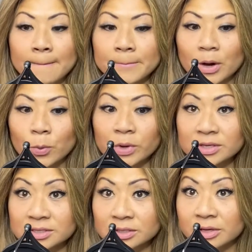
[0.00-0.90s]
but we
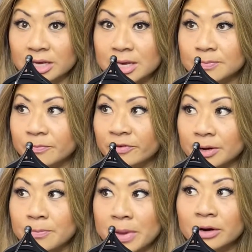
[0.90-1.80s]
still keep
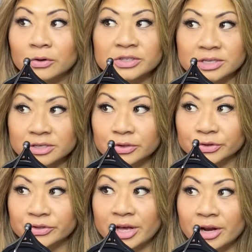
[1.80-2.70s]
fundamental
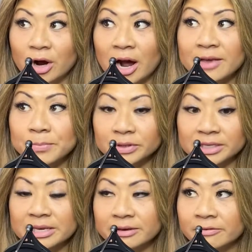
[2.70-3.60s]
skills that I
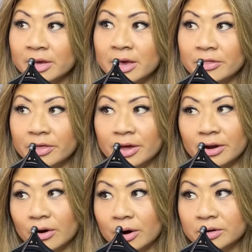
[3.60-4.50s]
believe that
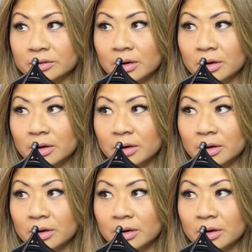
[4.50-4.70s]
are